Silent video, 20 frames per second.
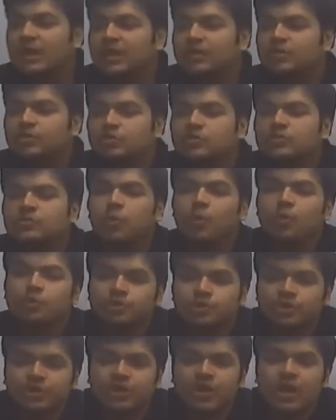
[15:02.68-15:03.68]
issues
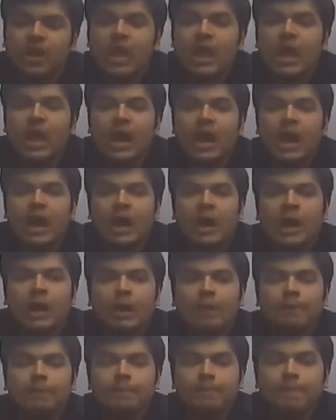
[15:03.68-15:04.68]
portion,
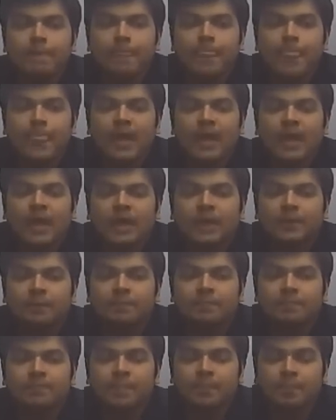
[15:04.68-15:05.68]

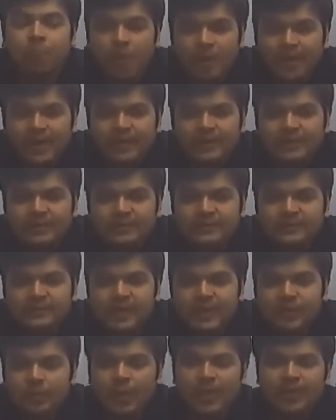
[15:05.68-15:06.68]
the point is
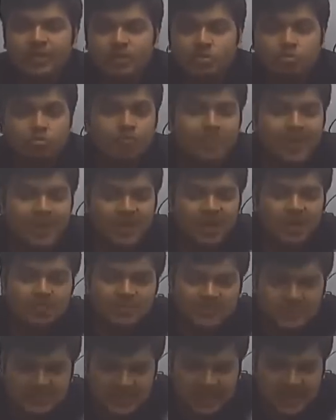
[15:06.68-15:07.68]
that when you make a
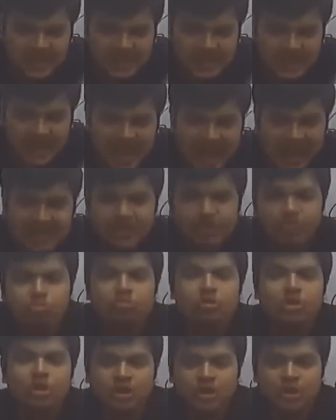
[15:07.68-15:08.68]
mistake and you
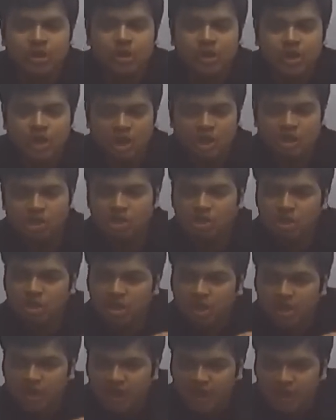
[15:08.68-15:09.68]
learn, your
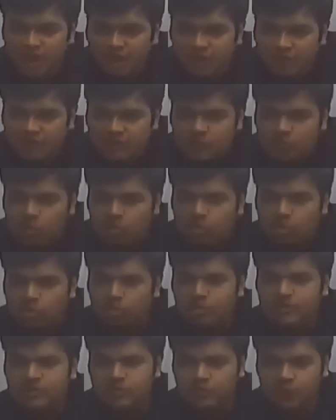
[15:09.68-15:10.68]
learning curve is going to go
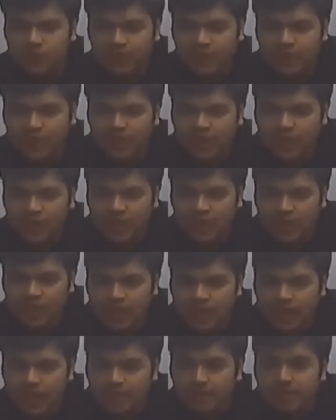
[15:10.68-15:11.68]
this way.
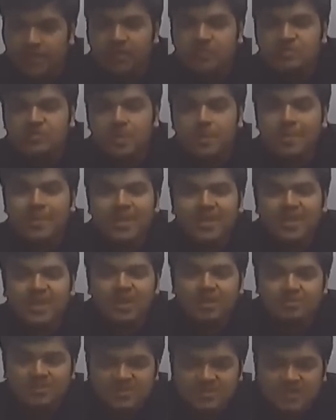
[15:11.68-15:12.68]
Because you're making
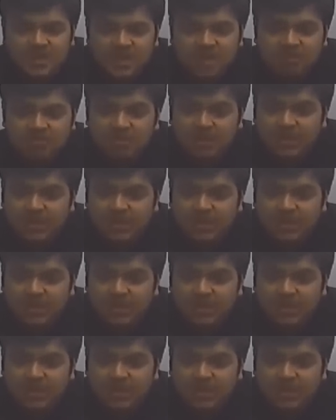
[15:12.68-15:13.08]
a mistake, you'll